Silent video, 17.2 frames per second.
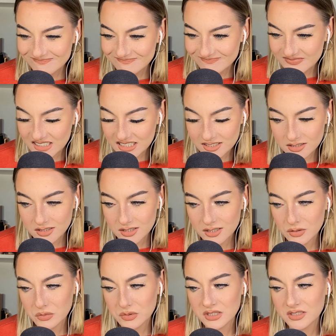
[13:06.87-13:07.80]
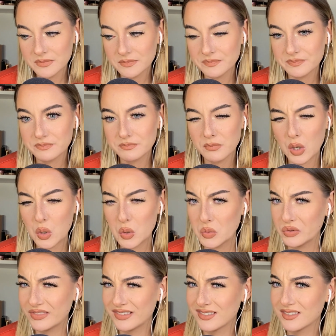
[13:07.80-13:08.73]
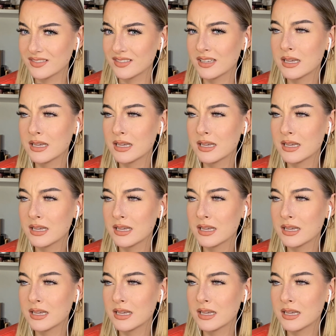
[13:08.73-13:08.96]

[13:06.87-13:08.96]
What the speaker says: That's a hard one. Bones.